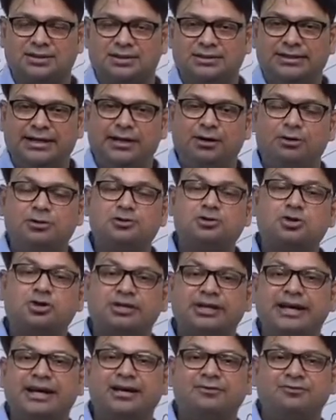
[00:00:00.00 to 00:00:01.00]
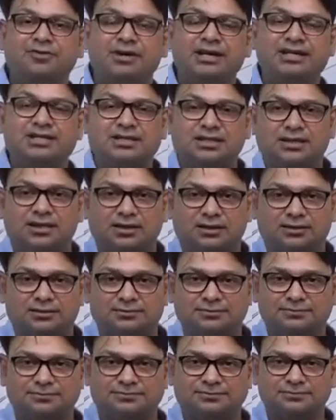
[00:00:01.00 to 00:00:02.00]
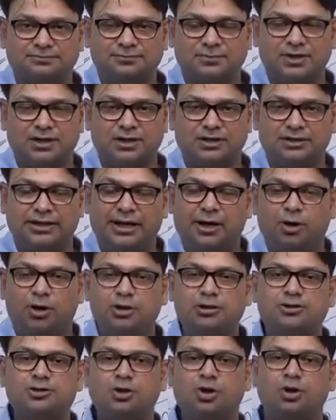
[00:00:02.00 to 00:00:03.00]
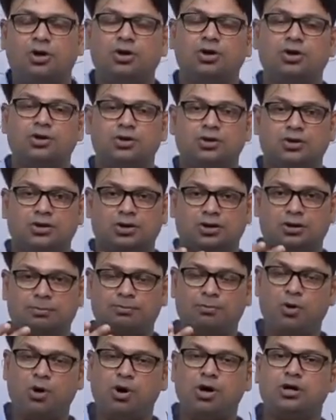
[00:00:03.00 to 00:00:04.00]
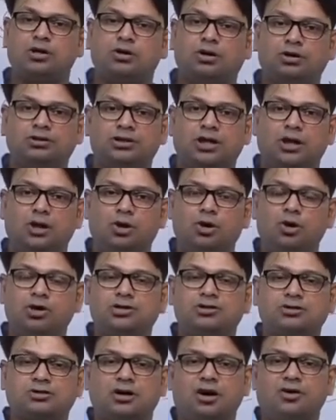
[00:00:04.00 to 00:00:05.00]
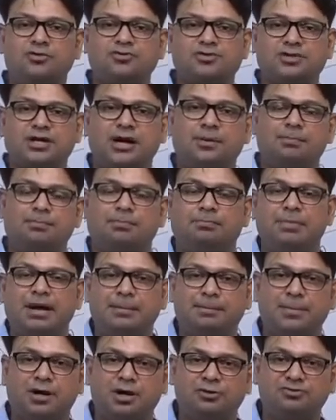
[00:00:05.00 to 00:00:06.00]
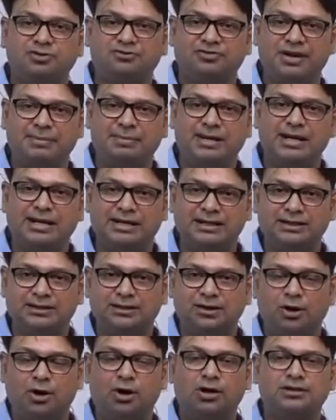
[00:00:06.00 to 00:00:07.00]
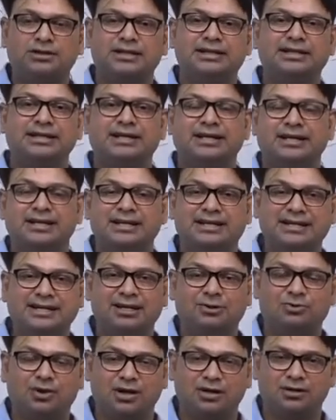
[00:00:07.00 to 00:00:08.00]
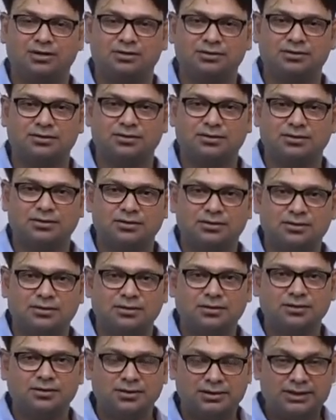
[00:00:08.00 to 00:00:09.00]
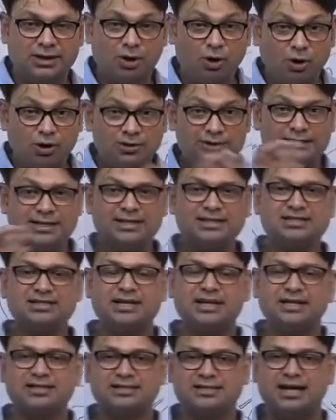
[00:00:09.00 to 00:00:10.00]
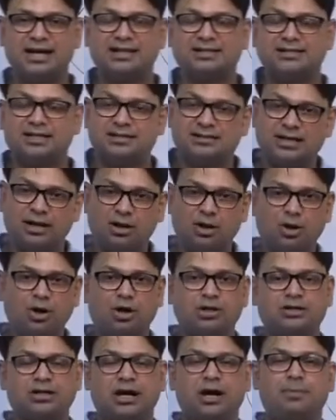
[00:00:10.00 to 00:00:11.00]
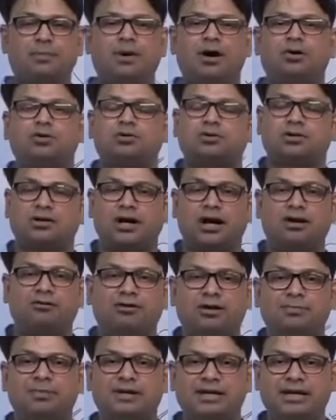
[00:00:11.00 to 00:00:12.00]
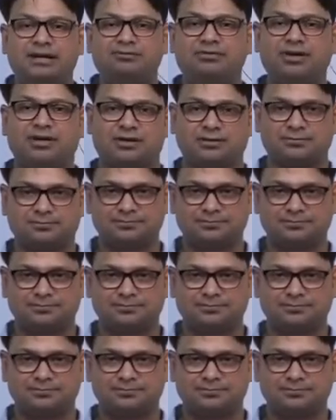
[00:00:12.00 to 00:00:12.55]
they also care for each other, they also mourn on the loss of some member of the family or the near and dear one. All these things tells us a lot about our behavior.